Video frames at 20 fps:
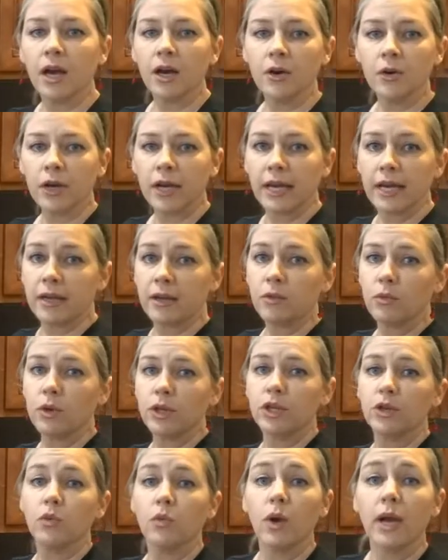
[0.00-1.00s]
Okay,
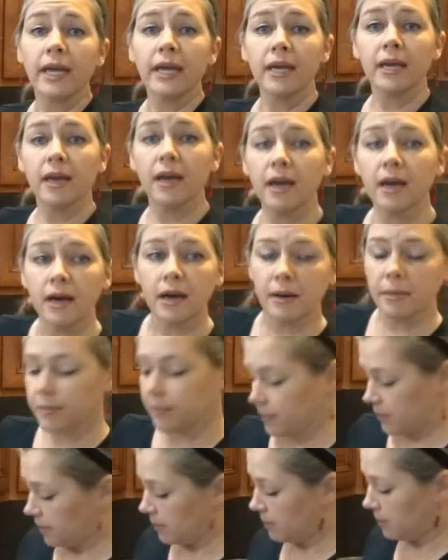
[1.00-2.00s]
when you wake
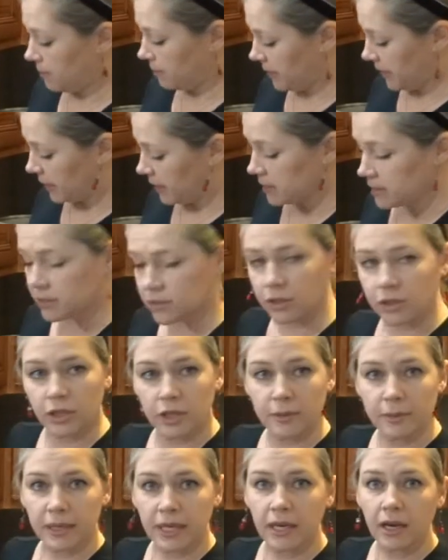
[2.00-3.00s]
up, the beans are
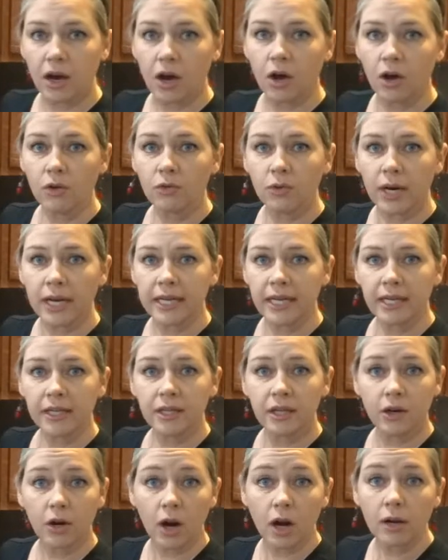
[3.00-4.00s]
going to be all ready in
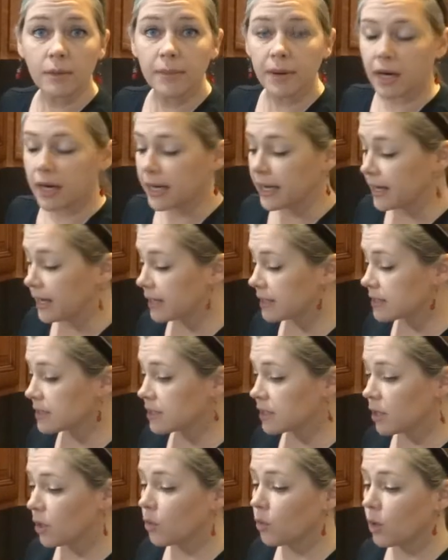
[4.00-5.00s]
the crock pot, and
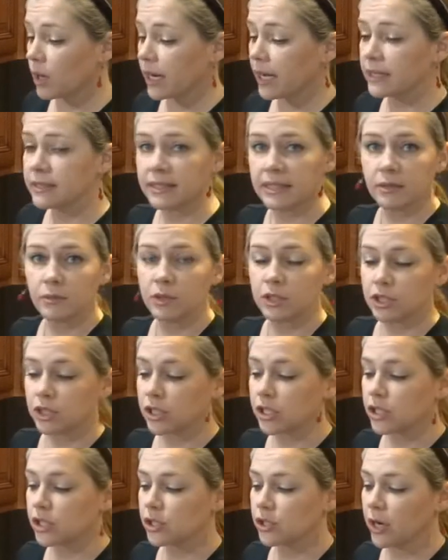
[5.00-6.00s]
so what I did was
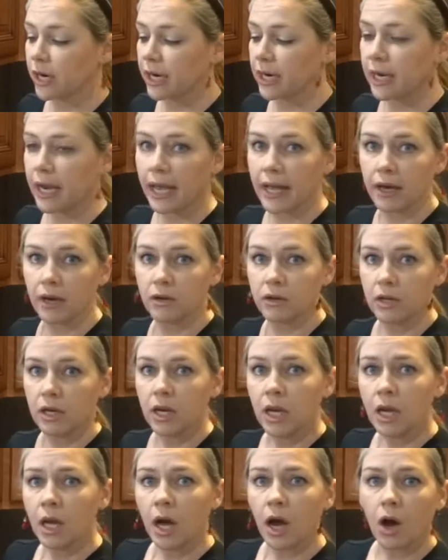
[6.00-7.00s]
just strain out
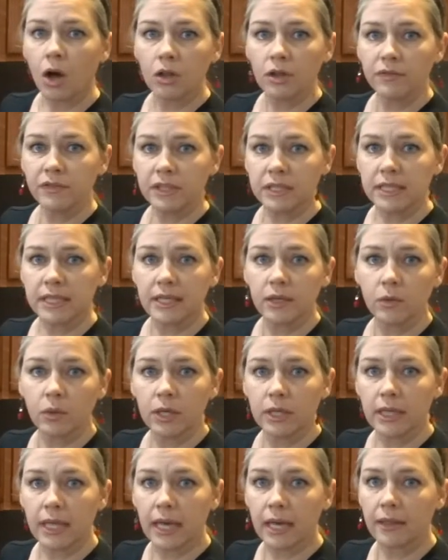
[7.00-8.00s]
all of the
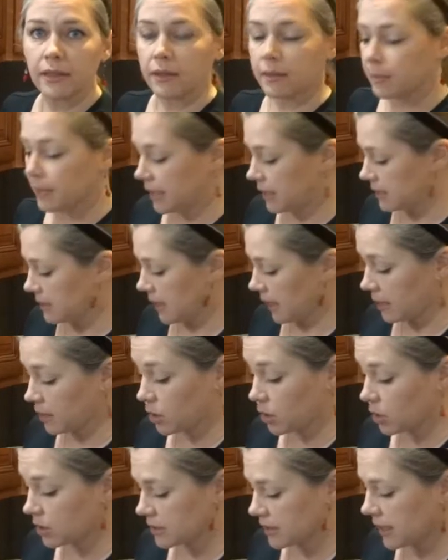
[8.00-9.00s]
liquid that the beans
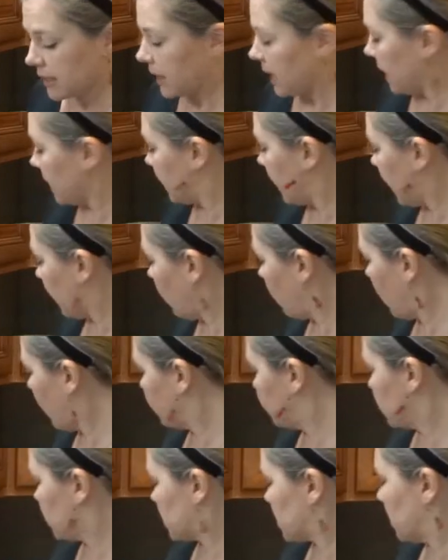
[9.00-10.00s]
had cooked in, and now
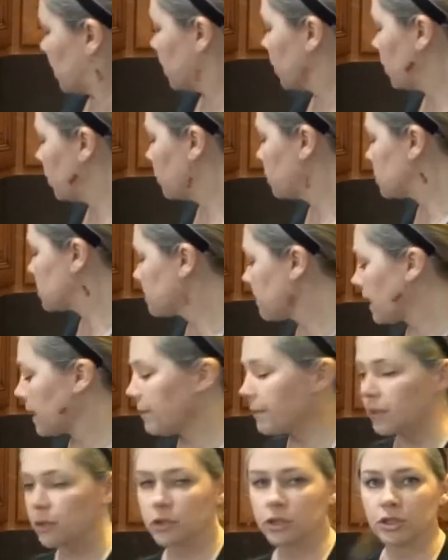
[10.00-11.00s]
I'm just going to use
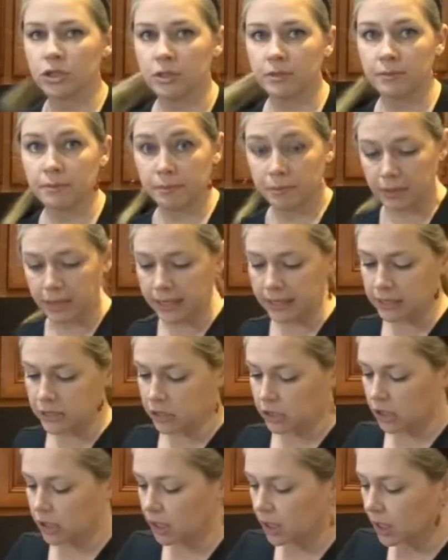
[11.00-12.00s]
my immersion
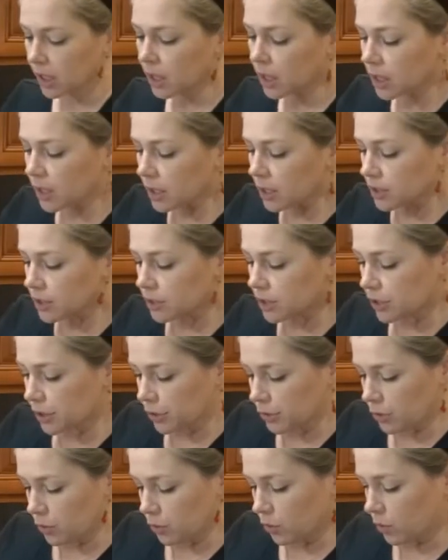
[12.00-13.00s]
blender
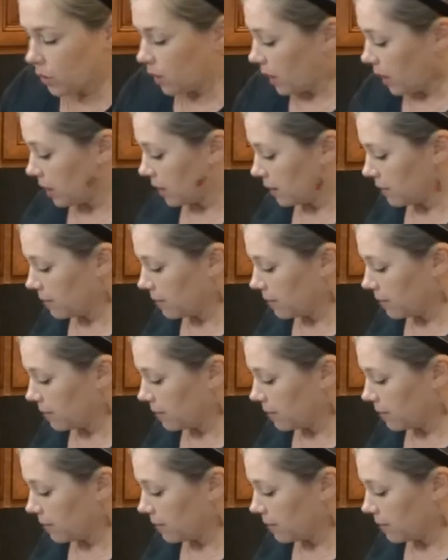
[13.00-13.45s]
to